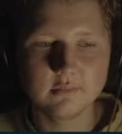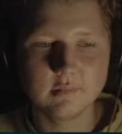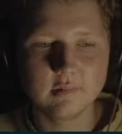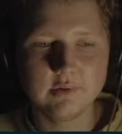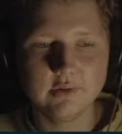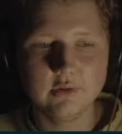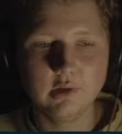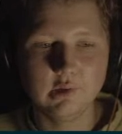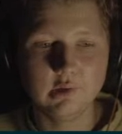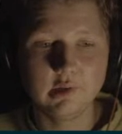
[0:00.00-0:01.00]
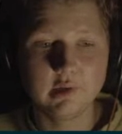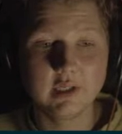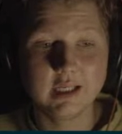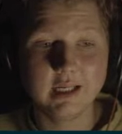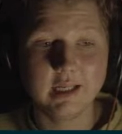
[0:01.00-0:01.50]
to null
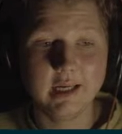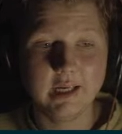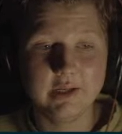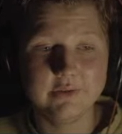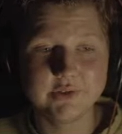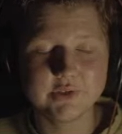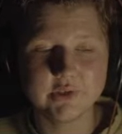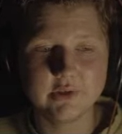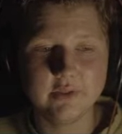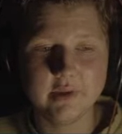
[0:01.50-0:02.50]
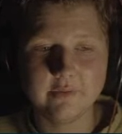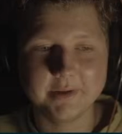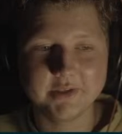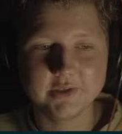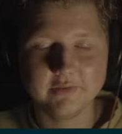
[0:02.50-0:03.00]
and return the
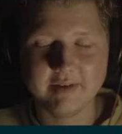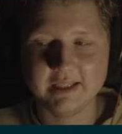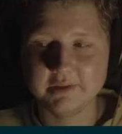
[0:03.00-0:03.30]
return value.